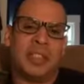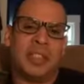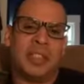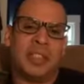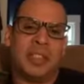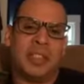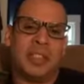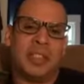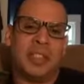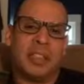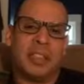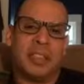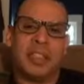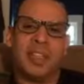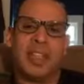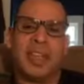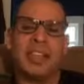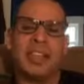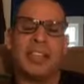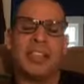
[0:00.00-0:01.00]
Yeah, this
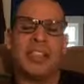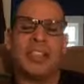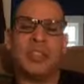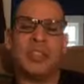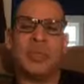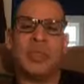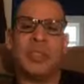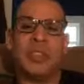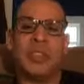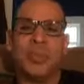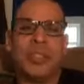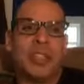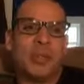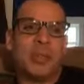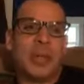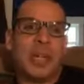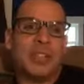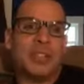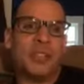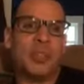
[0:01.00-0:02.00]
one's two. It's about
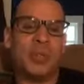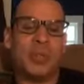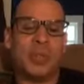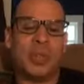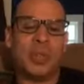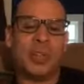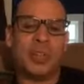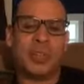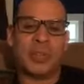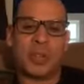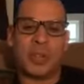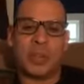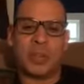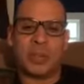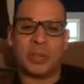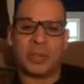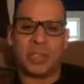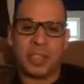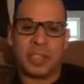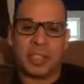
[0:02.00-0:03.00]
two years old,
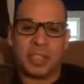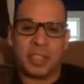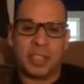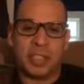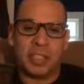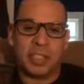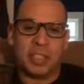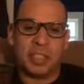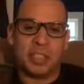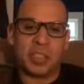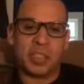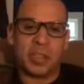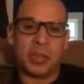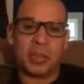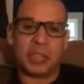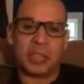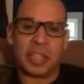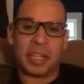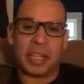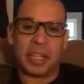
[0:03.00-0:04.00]
so it's not like